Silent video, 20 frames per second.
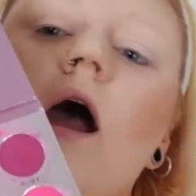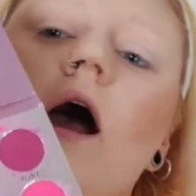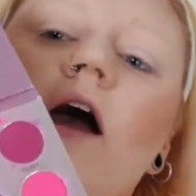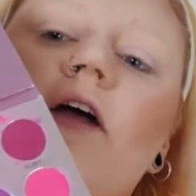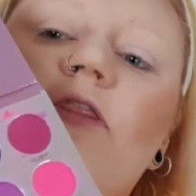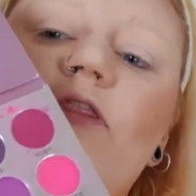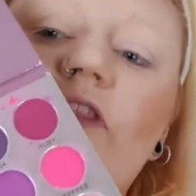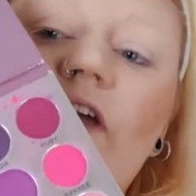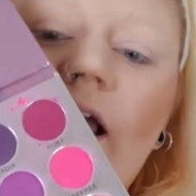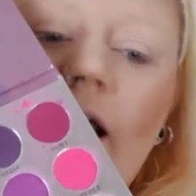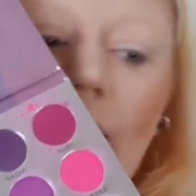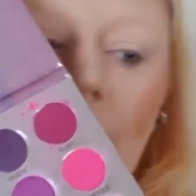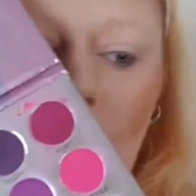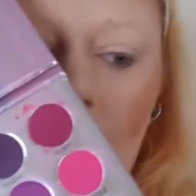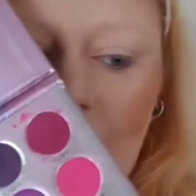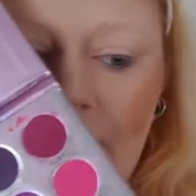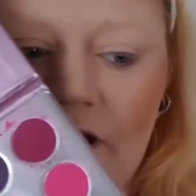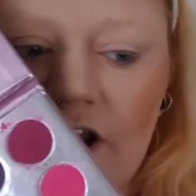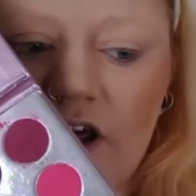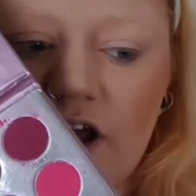I think
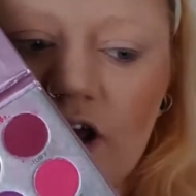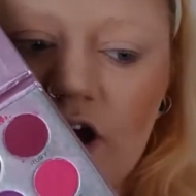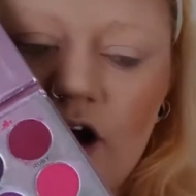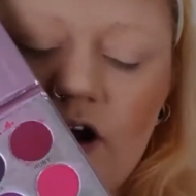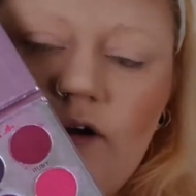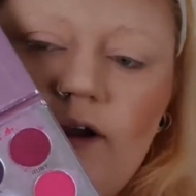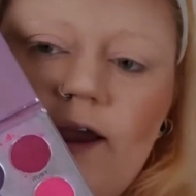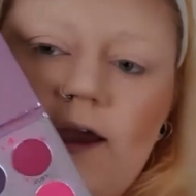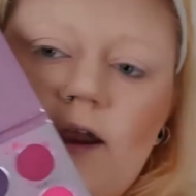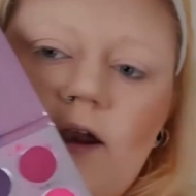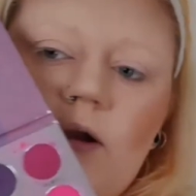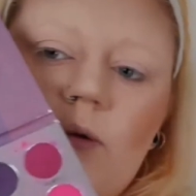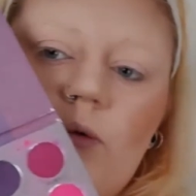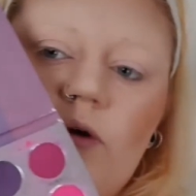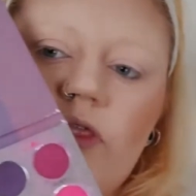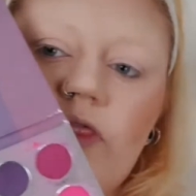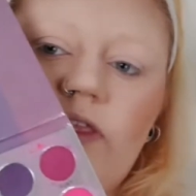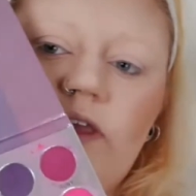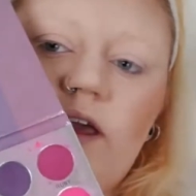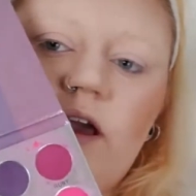I'm going to go in
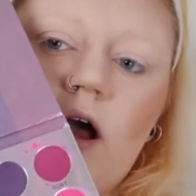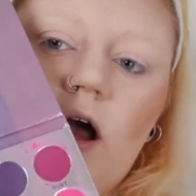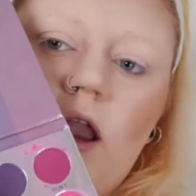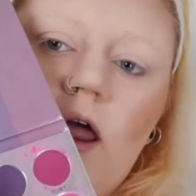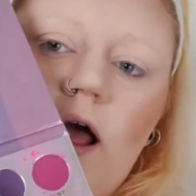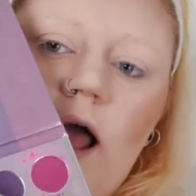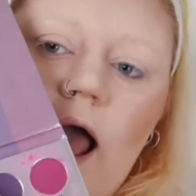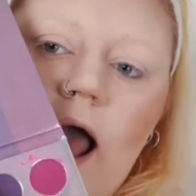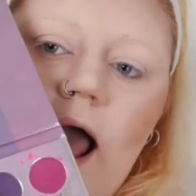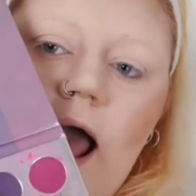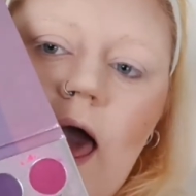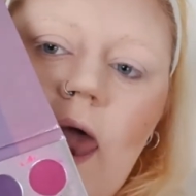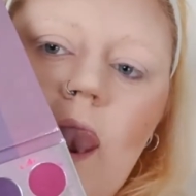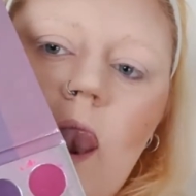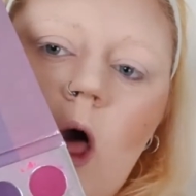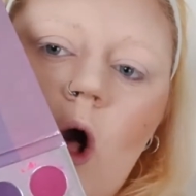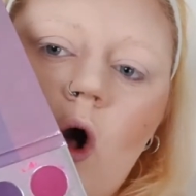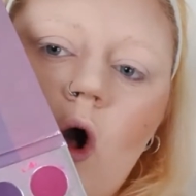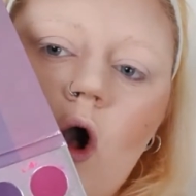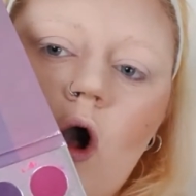with the colour
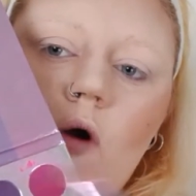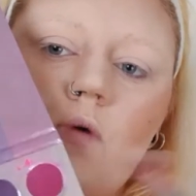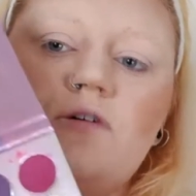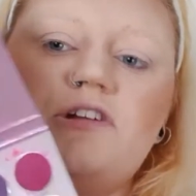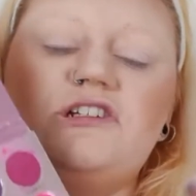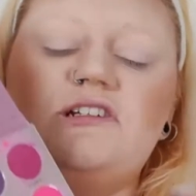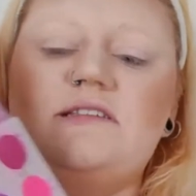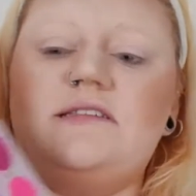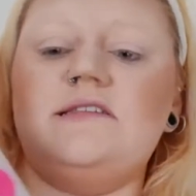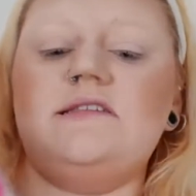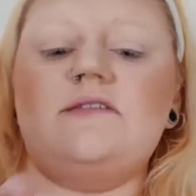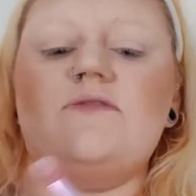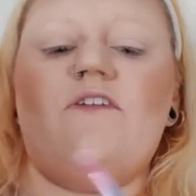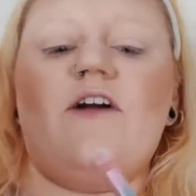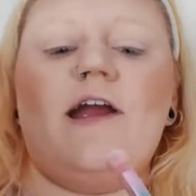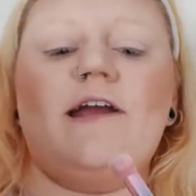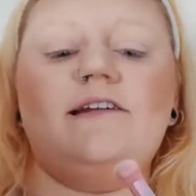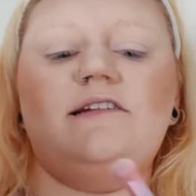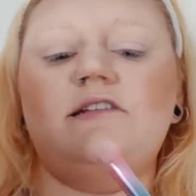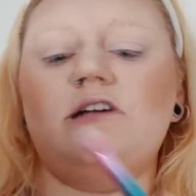Alok, which is this
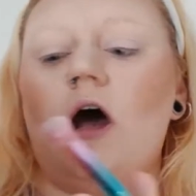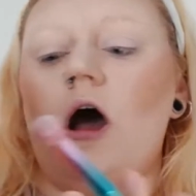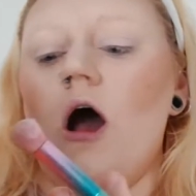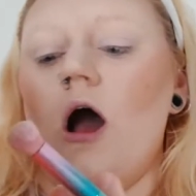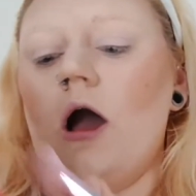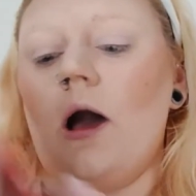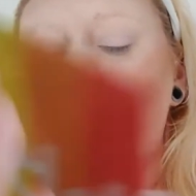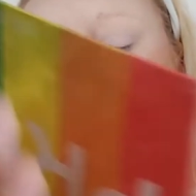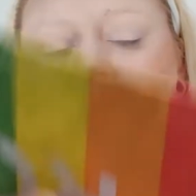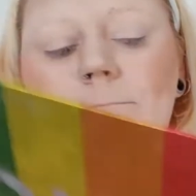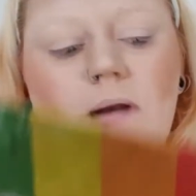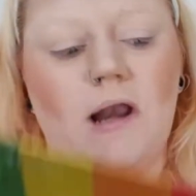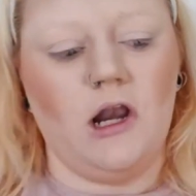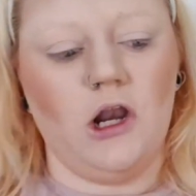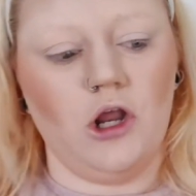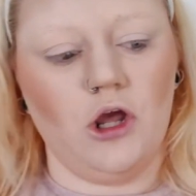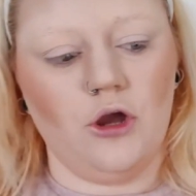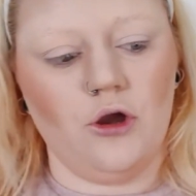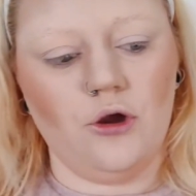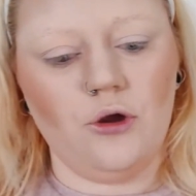very dark
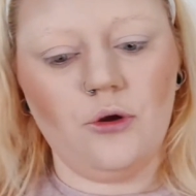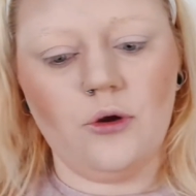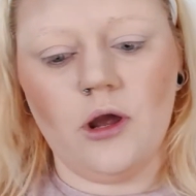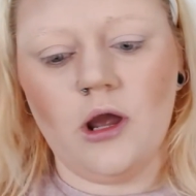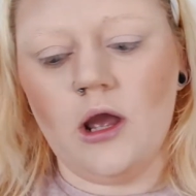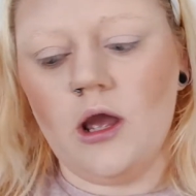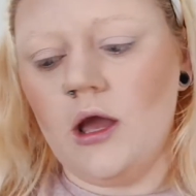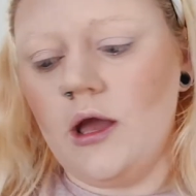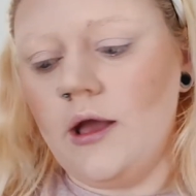blue.